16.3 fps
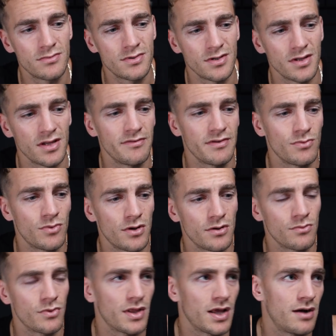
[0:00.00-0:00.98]
to live in
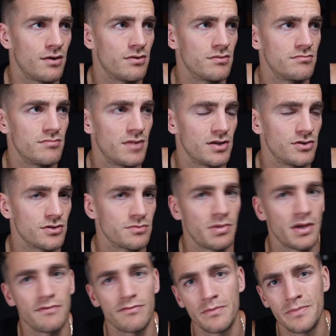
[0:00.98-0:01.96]
one without and just
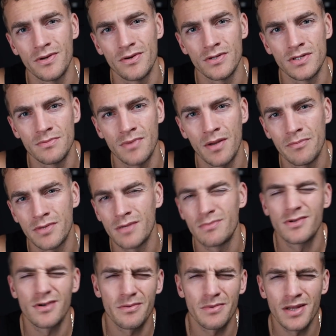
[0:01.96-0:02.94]
pay for a Pure Gym membership.
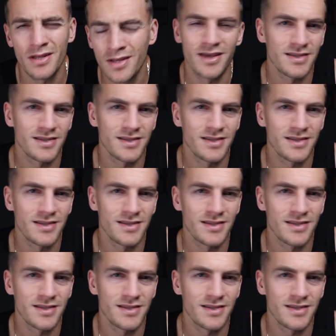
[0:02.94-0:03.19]
Do you know what I mean?